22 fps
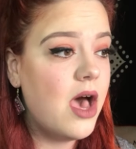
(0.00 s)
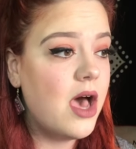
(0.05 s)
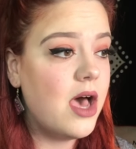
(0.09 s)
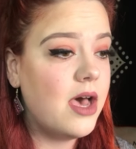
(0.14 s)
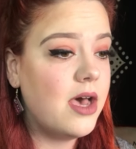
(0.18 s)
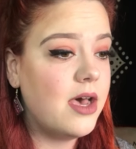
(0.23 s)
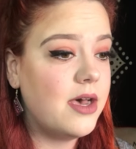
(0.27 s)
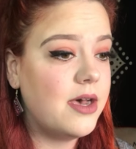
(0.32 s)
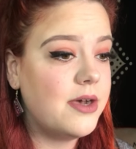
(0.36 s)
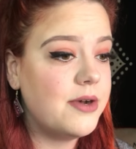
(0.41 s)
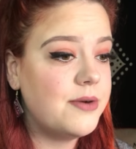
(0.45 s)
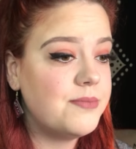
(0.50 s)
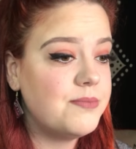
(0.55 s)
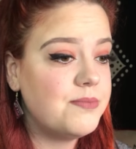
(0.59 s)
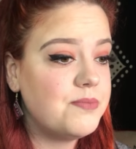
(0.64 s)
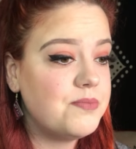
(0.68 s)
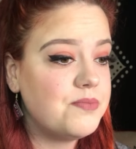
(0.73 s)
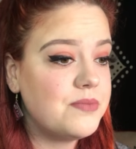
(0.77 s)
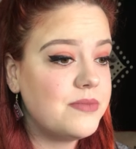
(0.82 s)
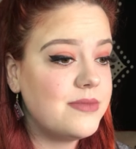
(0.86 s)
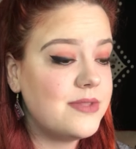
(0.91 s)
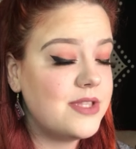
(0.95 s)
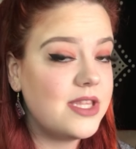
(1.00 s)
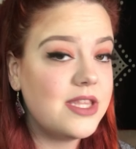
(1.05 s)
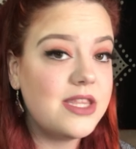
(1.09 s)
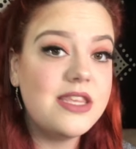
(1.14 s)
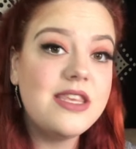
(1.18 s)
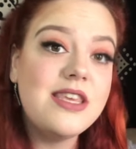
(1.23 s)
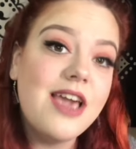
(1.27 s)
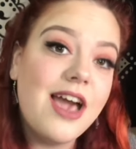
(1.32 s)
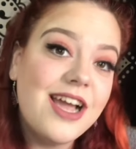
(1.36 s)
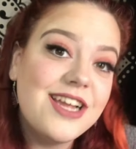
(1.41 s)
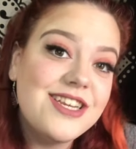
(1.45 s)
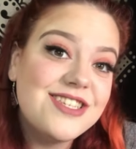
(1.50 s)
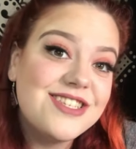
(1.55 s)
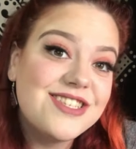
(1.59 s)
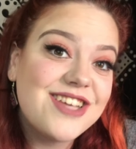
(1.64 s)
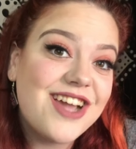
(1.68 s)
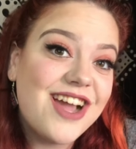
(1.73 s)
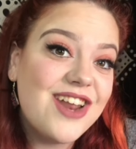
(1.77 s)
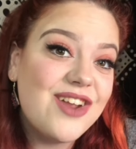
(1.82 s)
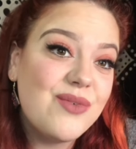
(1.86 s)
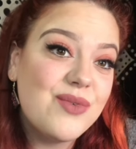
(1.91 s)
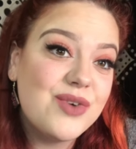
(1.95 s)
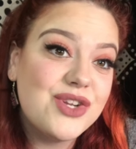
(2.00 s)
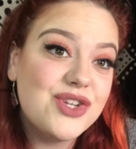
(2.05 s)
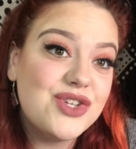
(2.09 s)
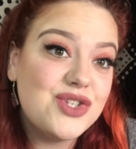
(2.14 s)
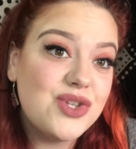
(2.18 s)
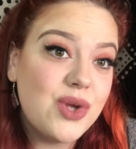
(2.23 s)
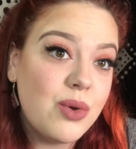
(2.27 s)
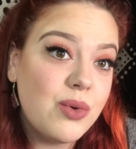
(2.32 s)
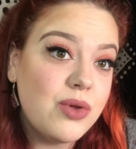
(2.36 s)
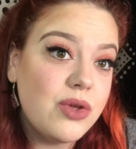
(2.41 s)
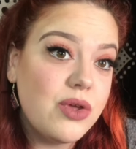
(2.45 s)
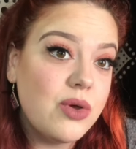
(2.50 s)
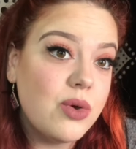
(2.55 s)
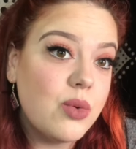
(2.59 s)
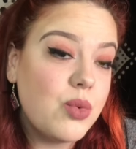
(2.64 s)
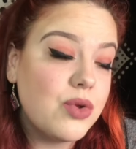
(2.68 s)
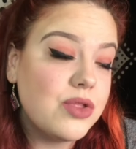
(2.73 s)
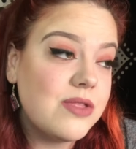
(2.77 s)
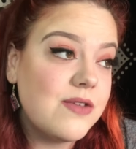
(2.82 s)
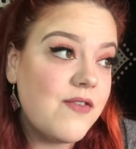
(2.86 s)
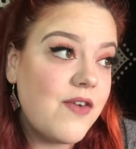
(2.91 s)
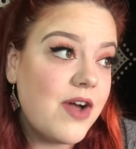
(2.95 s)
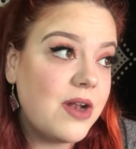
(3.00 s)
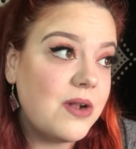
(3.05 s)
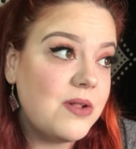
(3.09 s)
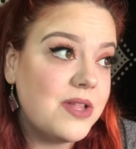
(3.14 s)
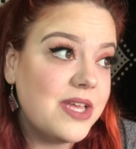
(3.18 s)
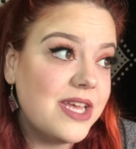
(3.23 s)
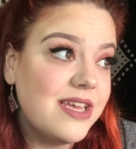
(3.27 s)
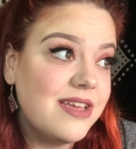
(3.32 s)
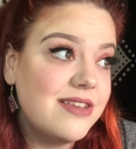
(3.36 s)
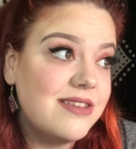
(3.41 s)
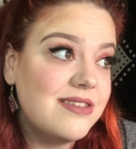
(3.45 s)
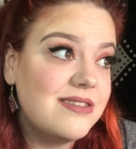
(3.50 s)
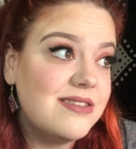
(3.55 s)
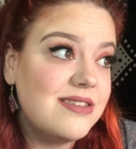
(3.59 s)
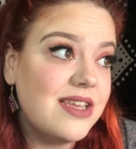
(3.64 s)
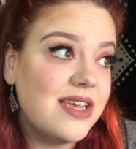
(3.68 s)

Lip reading: I just kind of want to show you what the vinyl is